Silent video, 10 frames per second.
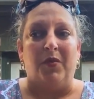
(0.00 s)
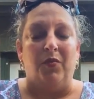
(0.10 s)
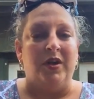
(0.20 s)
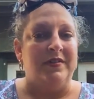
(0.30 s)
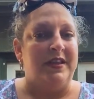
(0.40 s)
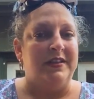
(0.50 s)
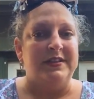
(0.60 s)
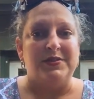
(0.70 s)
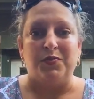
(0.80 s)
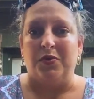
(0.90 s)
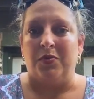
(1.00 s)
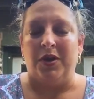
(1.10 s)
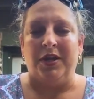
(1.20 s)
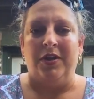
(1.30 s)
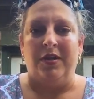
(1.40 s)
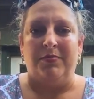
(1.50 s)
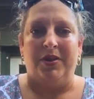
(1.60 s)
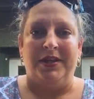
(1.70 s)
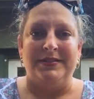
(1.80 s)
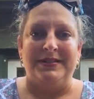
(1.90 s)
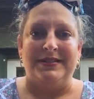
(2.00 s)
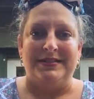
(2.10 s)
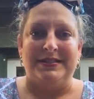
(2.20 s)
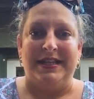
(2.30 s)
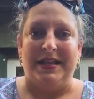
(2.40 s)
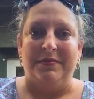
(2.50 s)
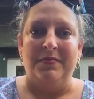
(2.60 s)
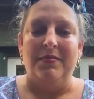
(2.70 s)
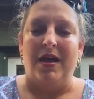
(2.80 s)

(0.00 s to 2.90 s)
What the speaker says: One thing that we're working on bringing to this team,